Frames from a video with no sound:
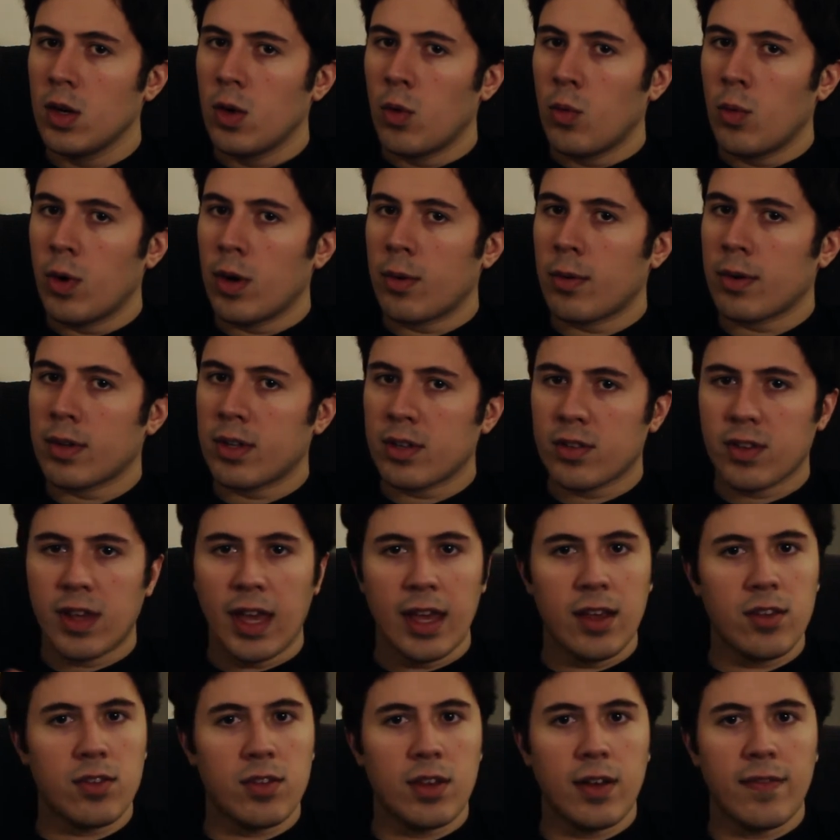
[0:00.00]
We were just
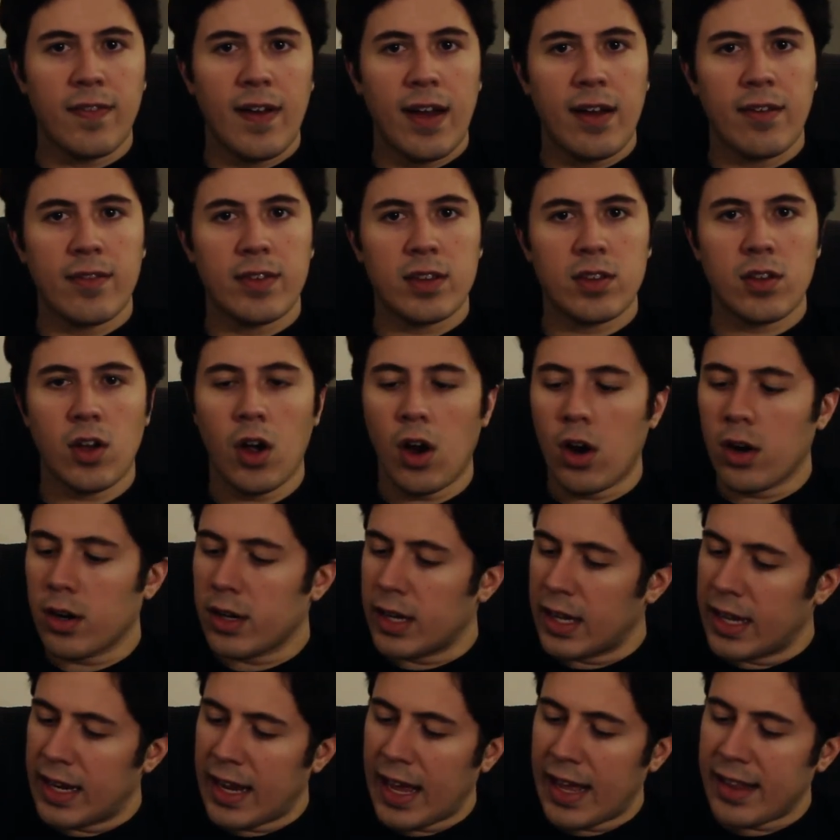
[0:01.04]
getting stuff out of his car, and
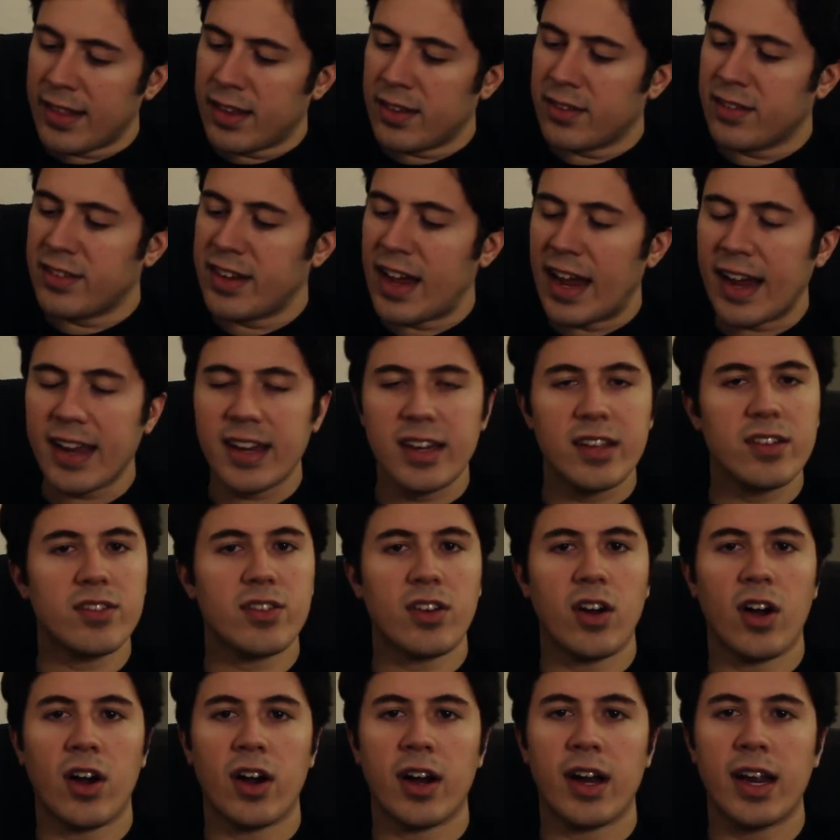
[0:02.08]
he had this jacket in his
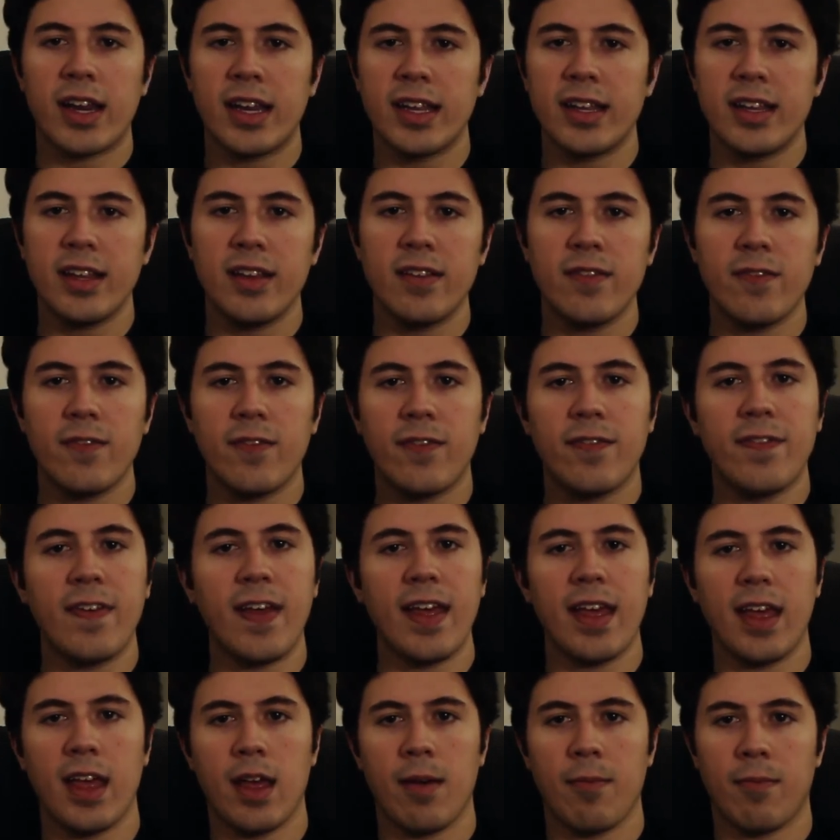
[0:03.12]
car, and it didn't
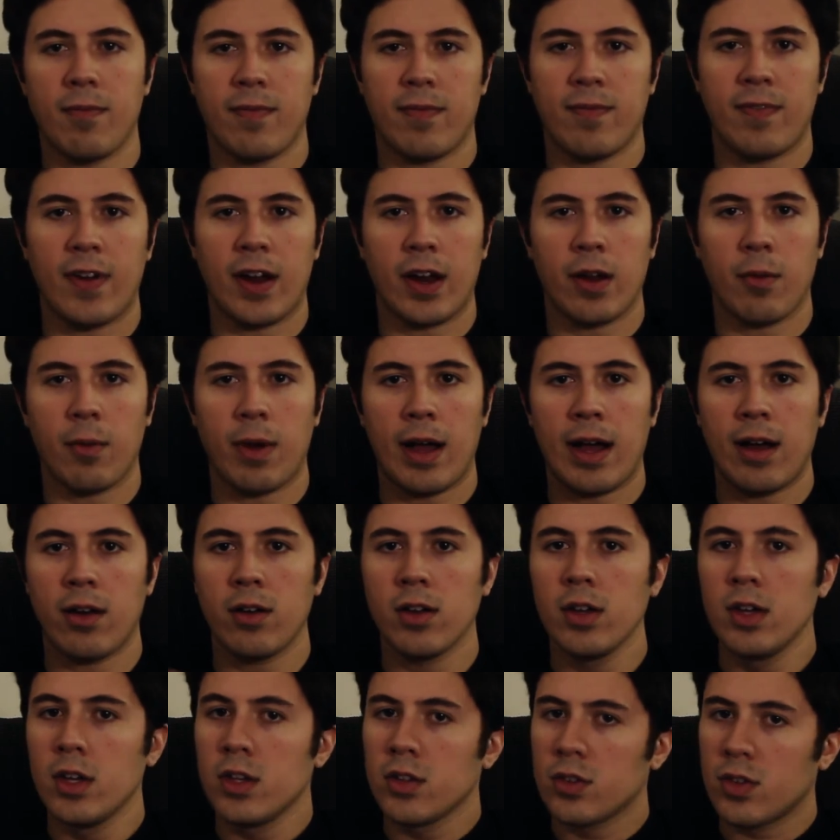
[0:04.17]
fit him very
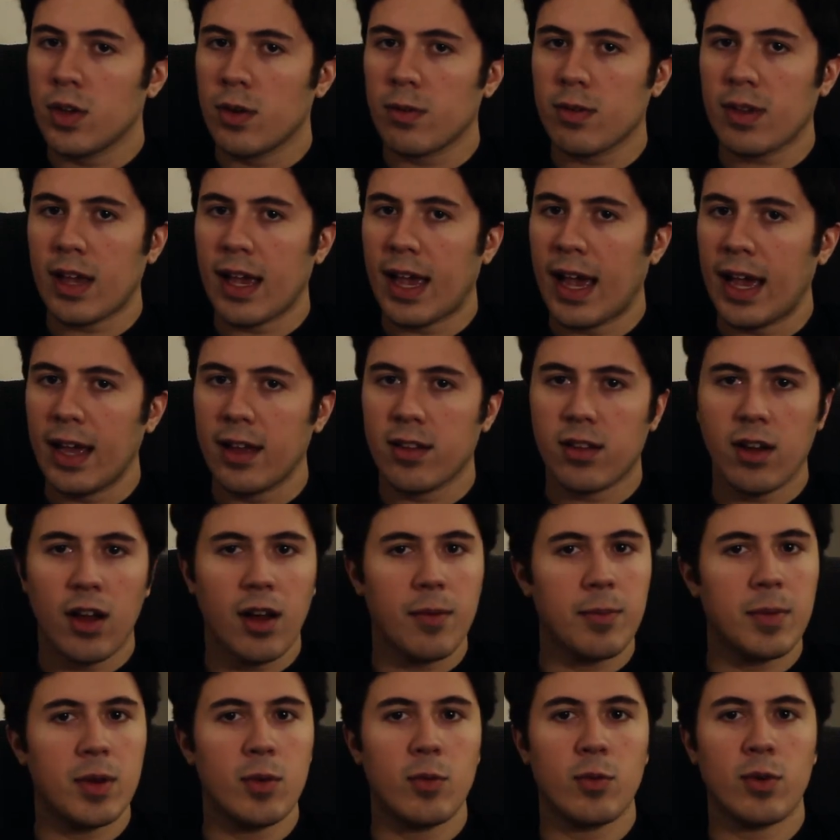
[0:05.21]
well. So he was like, "Hey,
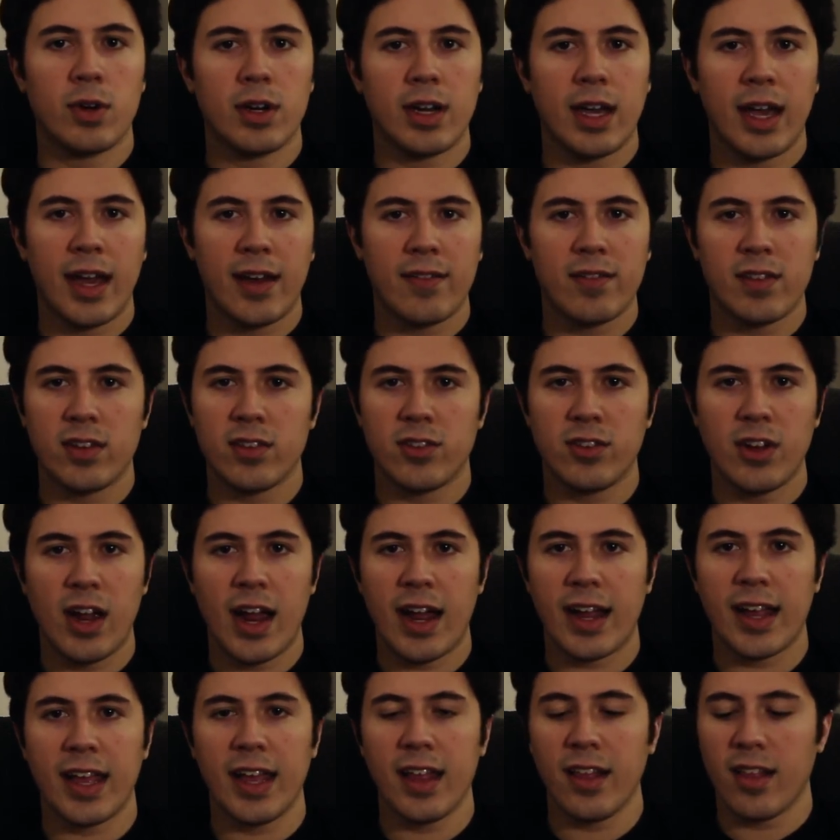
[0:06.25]
Tom, you want to have this
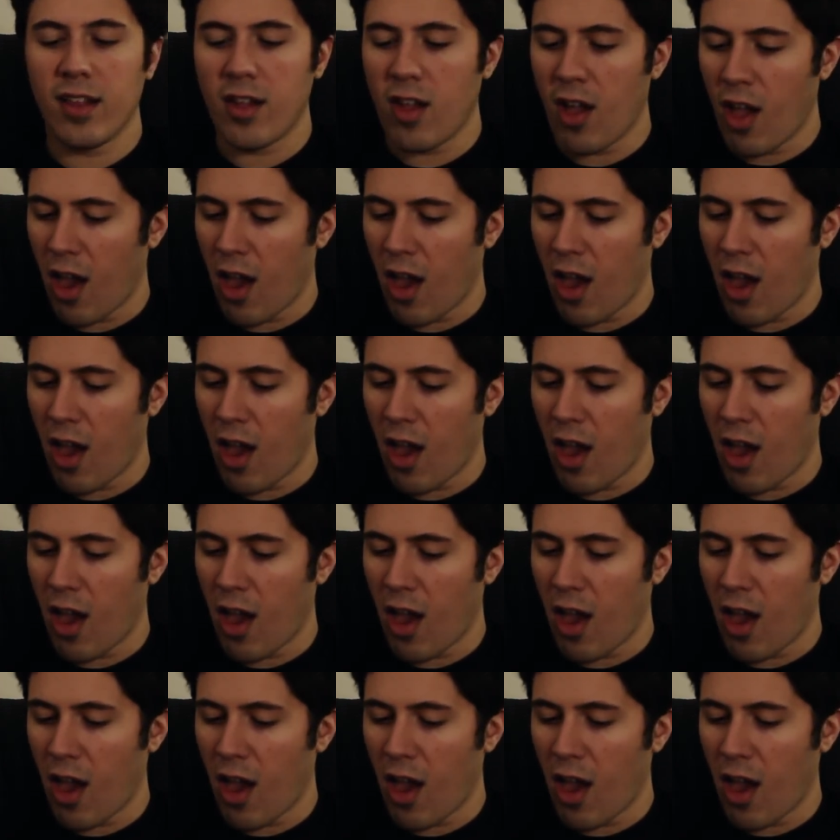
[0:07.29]
jacket?"